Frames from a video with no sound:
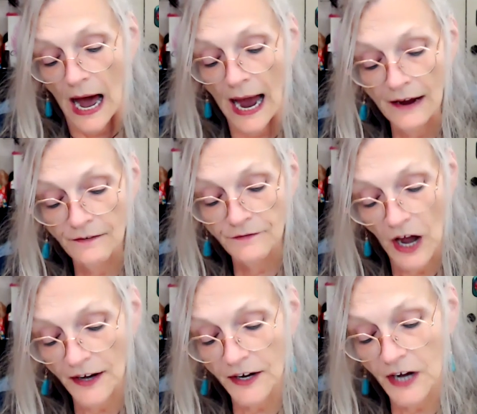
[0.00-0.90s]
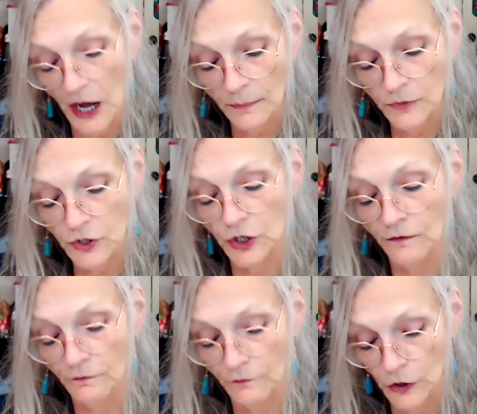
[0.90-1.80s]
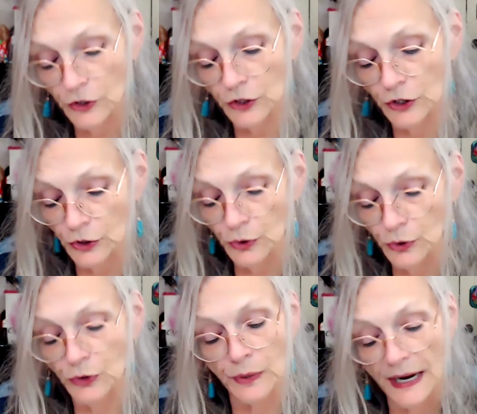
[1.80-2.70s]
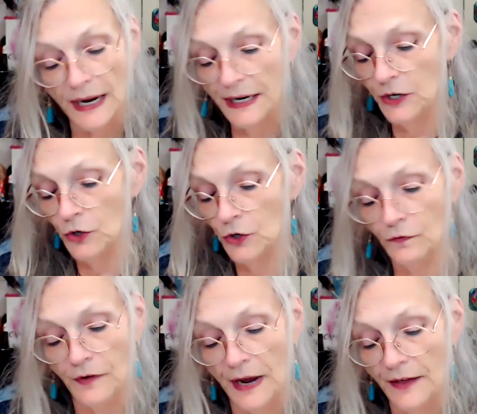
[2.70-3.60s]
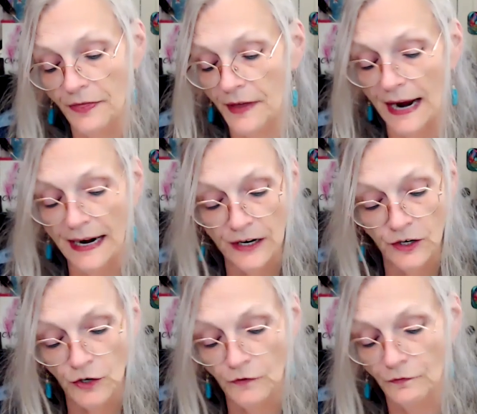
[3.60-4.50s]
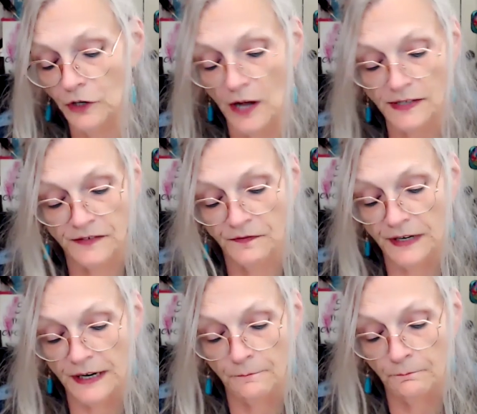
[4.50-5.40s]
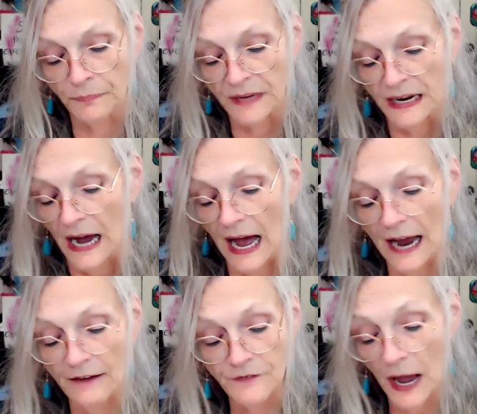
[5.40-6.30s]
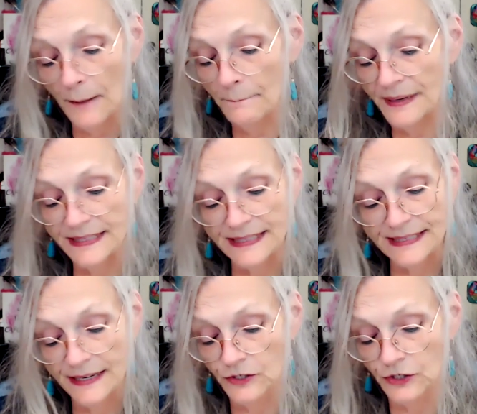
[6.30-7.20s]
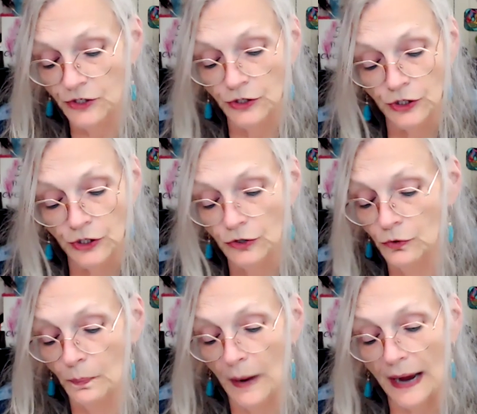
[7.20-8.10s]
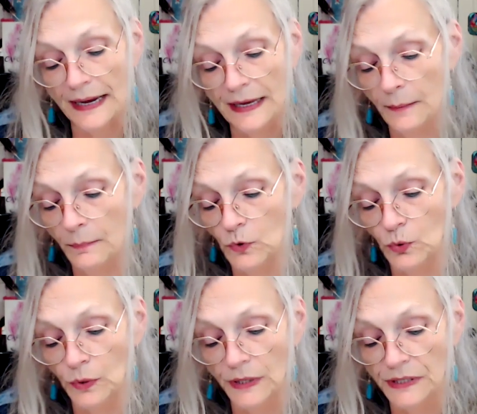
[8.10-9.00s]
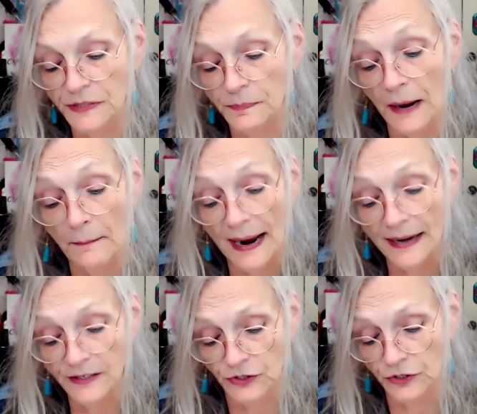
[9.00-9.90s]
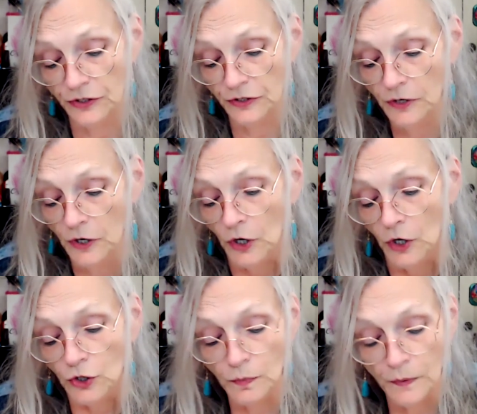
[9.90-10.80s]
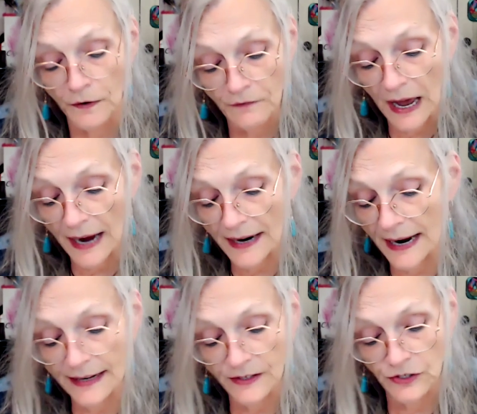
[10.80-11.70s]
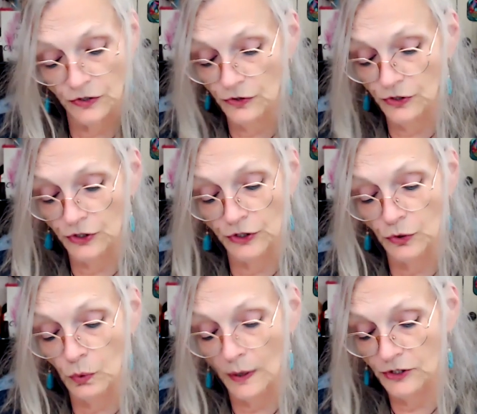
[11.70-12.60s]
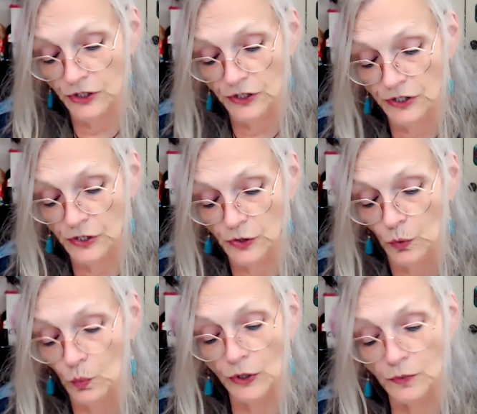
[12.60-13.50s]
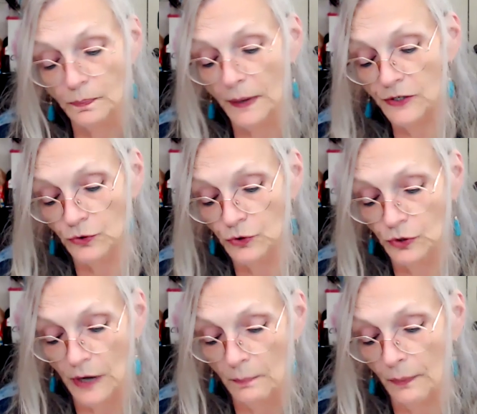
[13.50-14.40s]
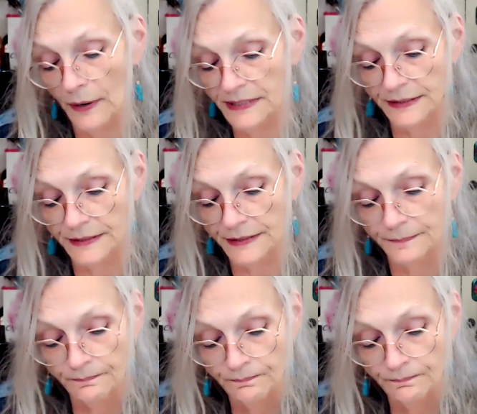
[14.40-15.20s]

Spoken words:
I have not come to convert you to any new faith, any new philosophy. I have not been sent to you by him who is my master to provide answers to the questions which puzzle you at present.